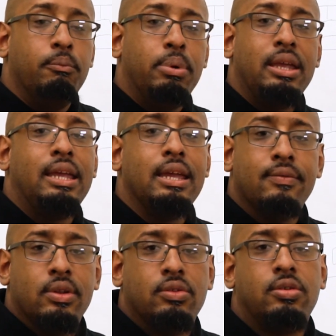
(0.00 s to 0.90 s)
be
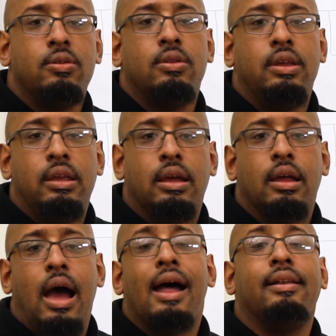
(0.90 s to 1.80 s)
given to the
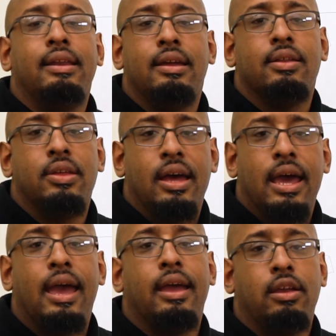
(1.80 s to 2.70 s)
idea
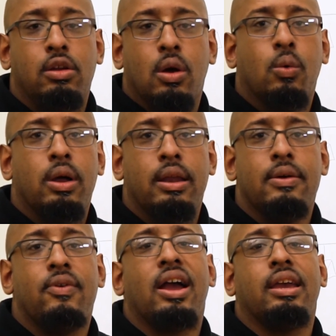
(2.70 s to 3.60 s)
that, hey, you know what,
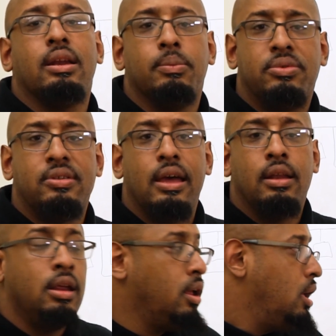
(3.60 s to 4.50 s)
if I get
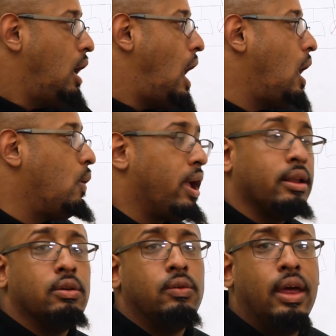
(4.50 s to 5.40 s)
upset, I'll
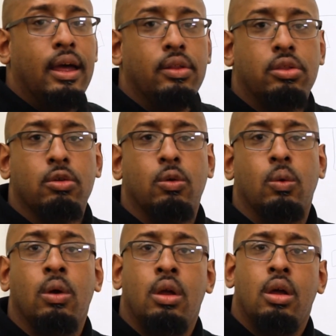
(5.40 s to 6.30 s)
handle that through